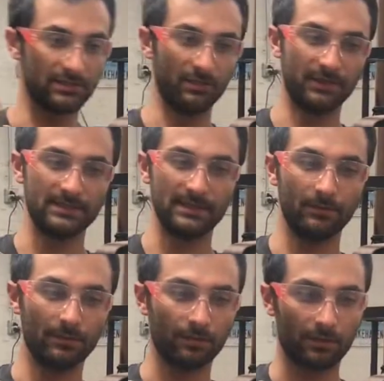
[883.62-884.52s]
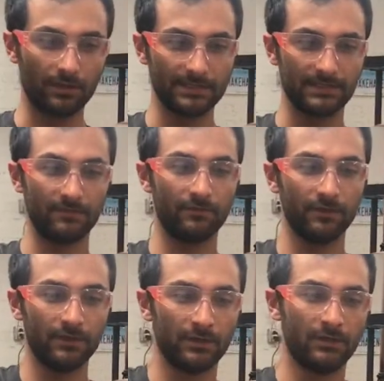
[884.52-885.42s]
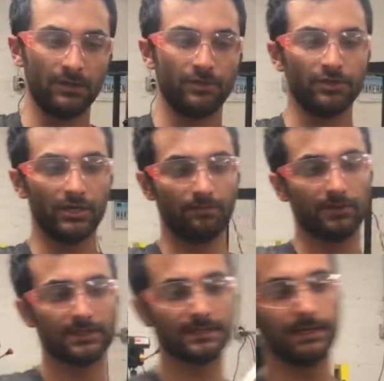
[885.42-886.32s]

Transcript: so you can see what a more aggressive shape looks